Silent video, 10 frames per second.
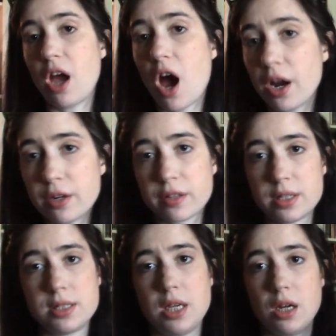art
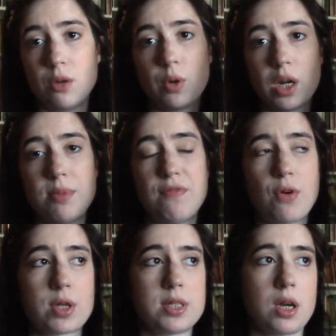this year, we're going to be
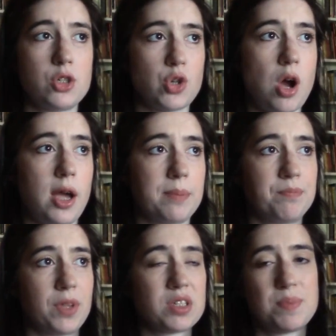focusing on drawing,
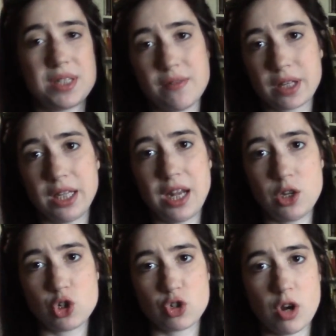specifically
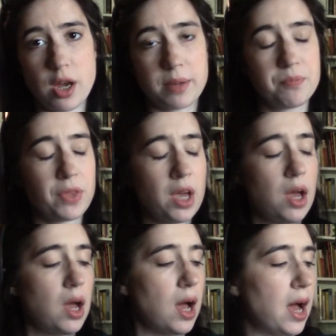nature drawing.
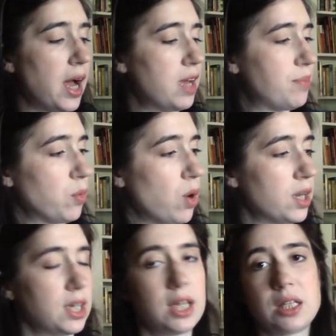I've been
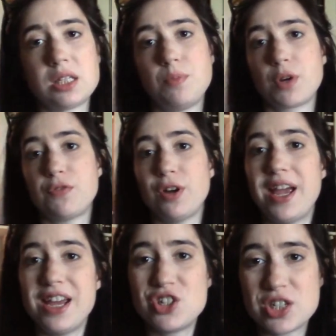wanting to get this book for
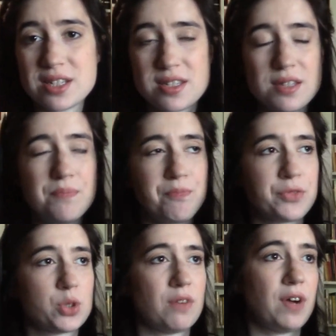ages,
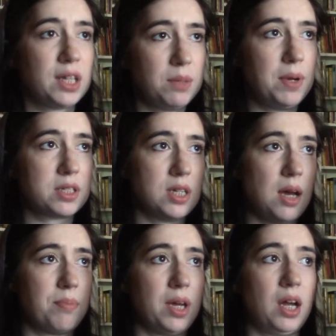so I finally picked it
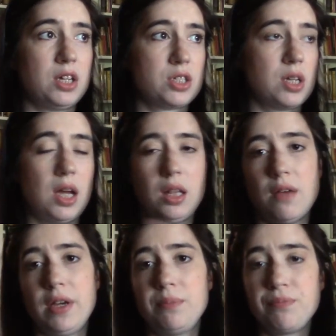up, and I just, I love
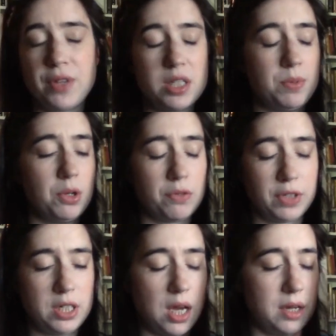it. It's
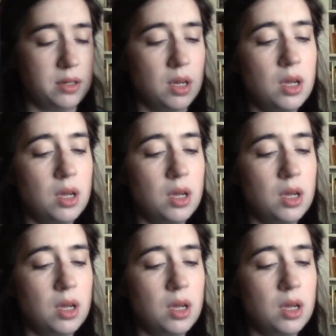beautifully done.